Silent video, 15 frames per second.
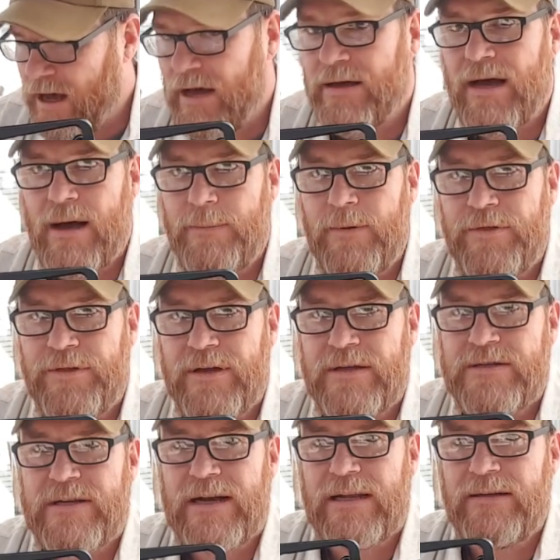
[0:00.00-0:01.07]
a couple
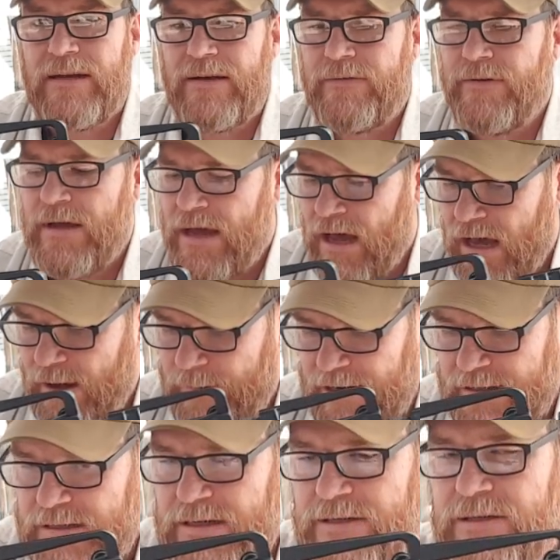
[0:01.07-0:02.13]
things that I love
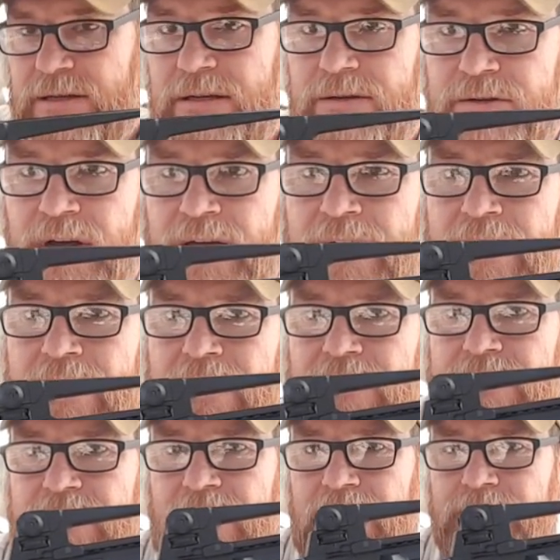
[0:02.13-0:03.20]
about these deals
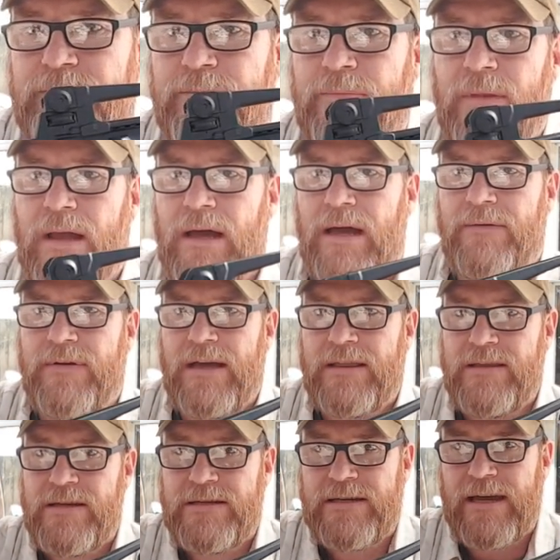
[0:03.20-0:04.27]
is that I've got
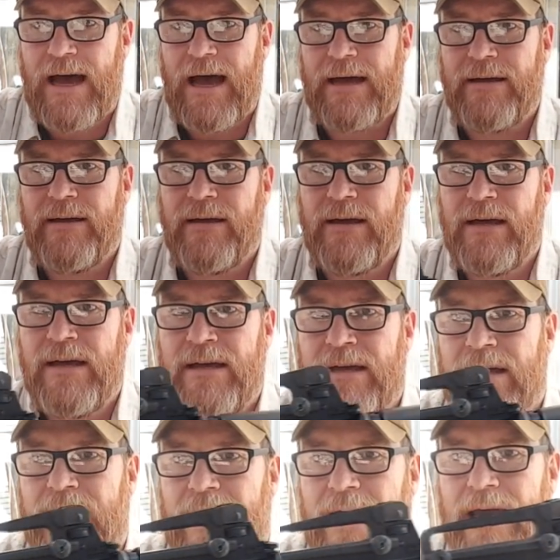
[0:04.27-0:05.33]
this guy,
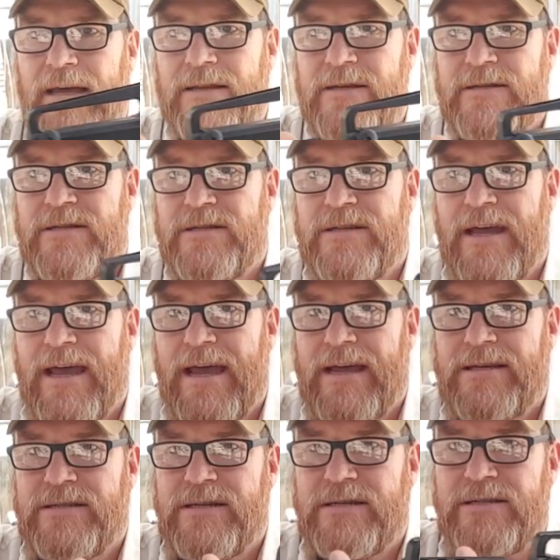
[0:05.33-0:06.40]
and this is a
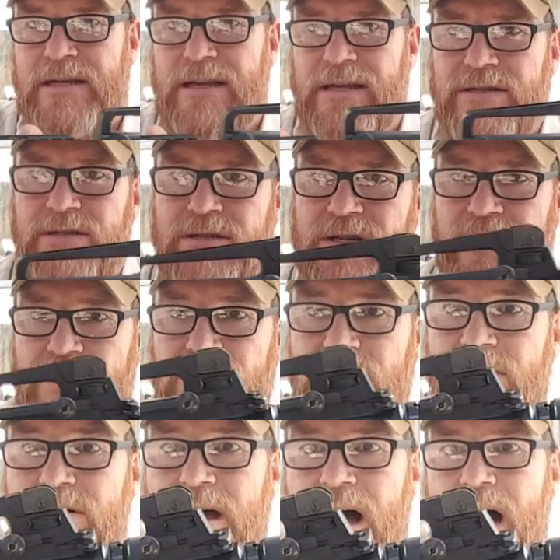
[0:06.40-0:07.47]
16-inch, this is a
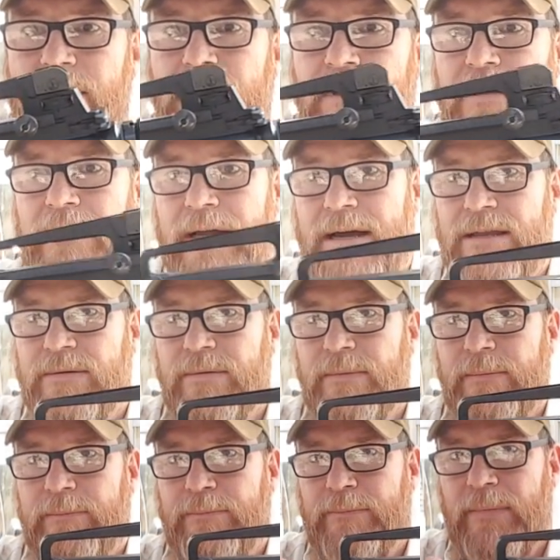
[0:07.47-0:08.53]
SOCOM length
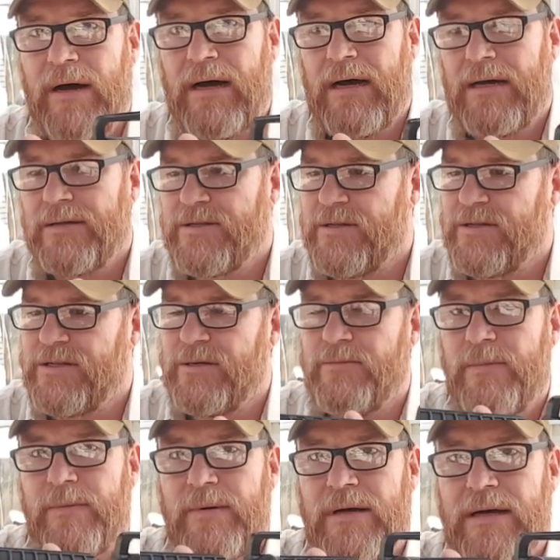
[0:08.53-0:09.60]

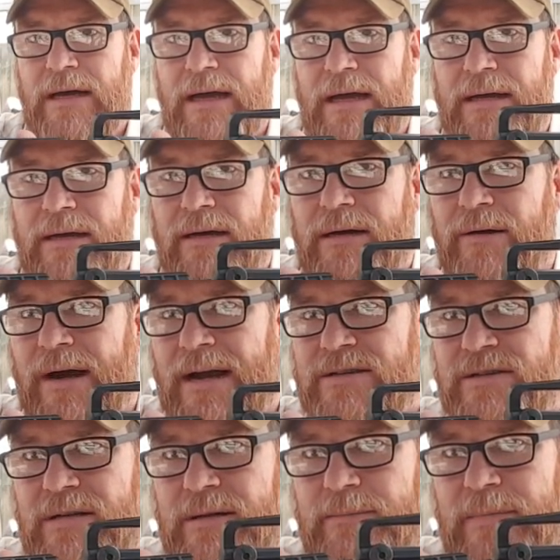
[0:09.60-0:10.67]
system, and or
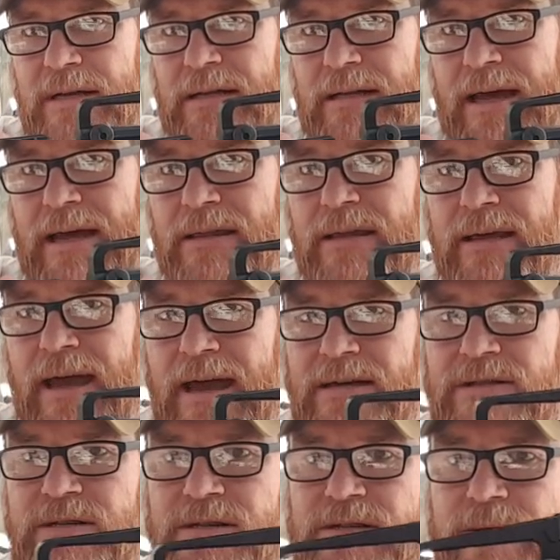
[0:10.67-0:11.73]
actually the mid-length
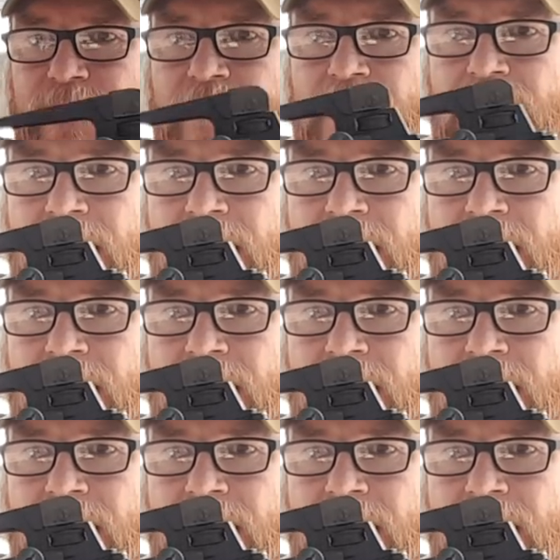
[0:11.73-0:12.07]
gas system,